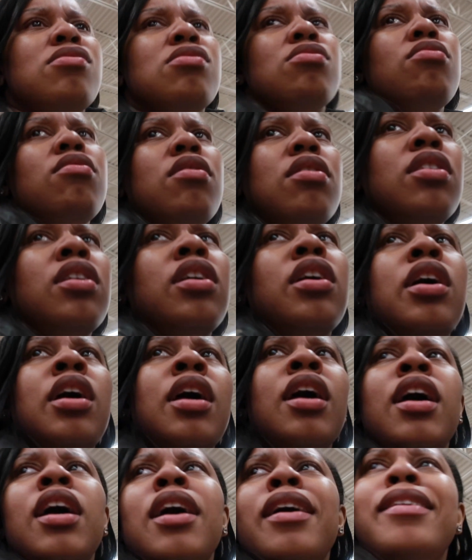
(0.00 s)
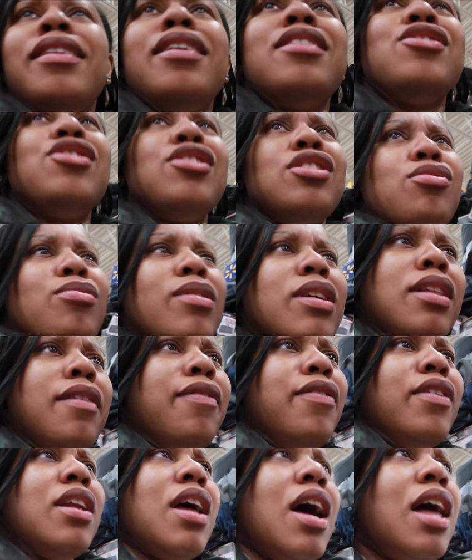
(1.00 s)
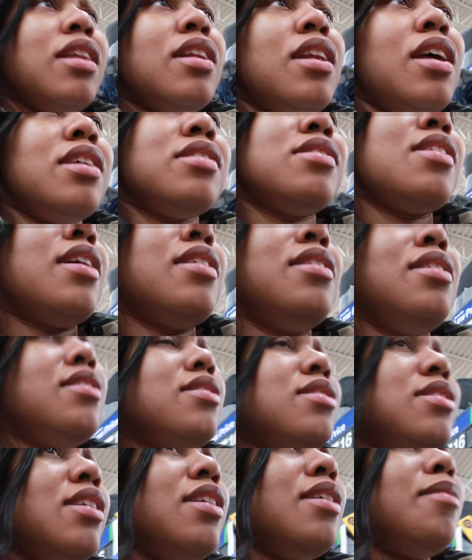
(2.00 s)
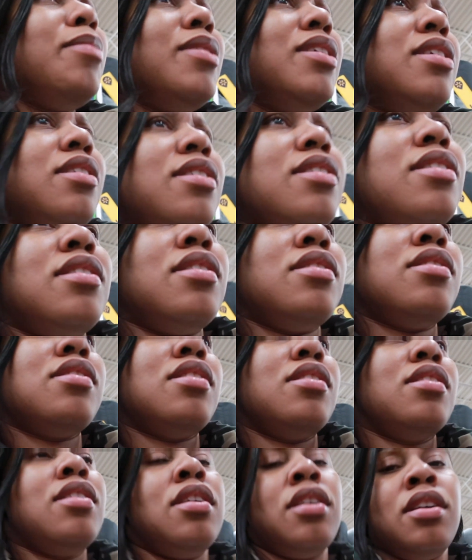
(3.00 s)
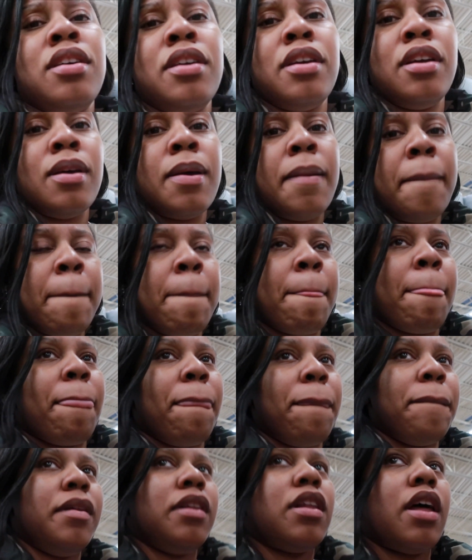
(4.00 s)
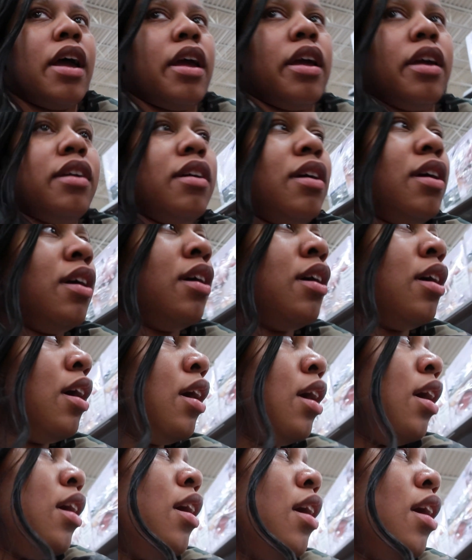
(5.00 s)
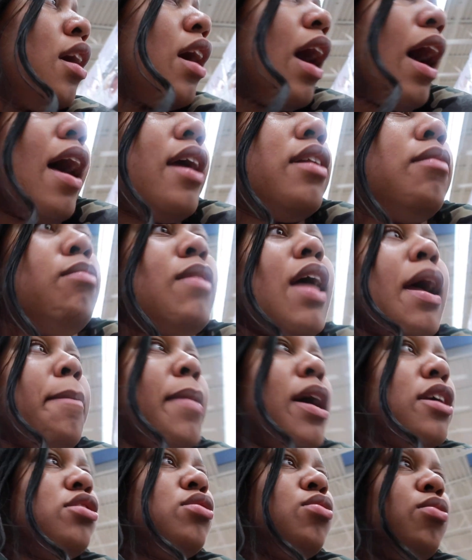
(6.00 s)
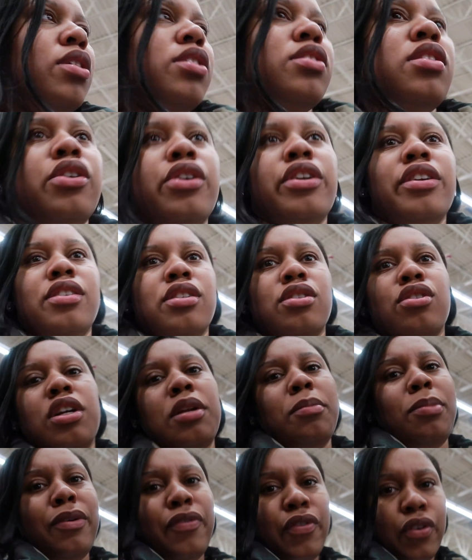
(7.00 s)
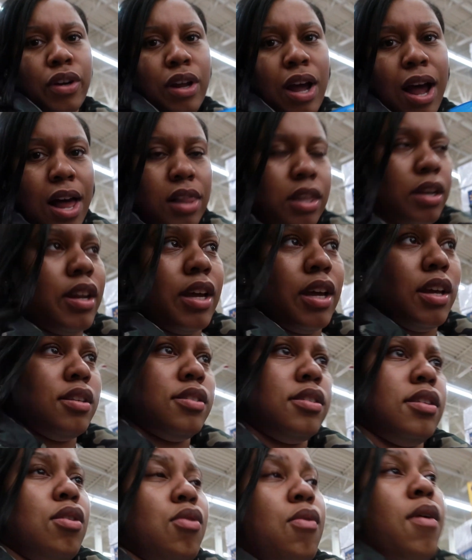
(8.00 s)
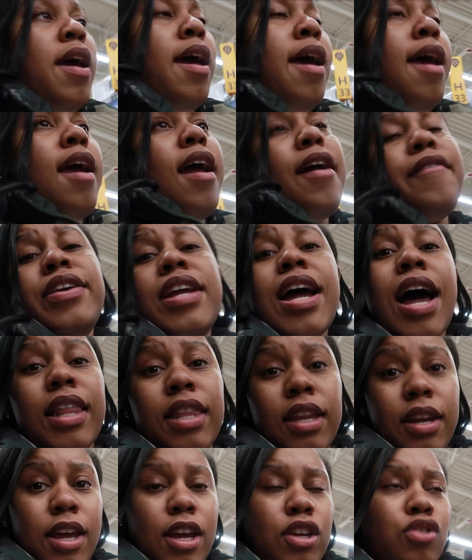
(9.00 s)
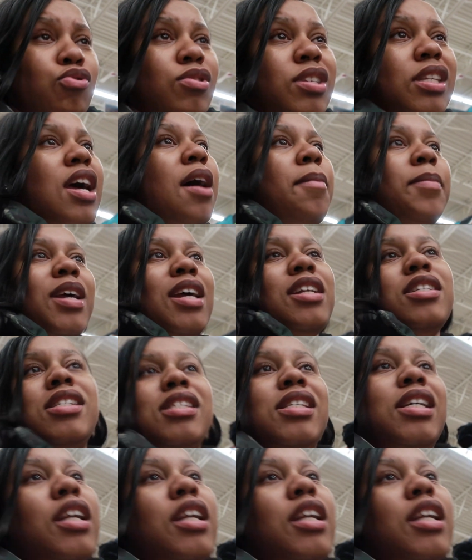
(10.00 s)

store that's just strictly for the holidays like me and Sid because like like my store is literally just gonna be for the holidays. So every holiday you just come in and just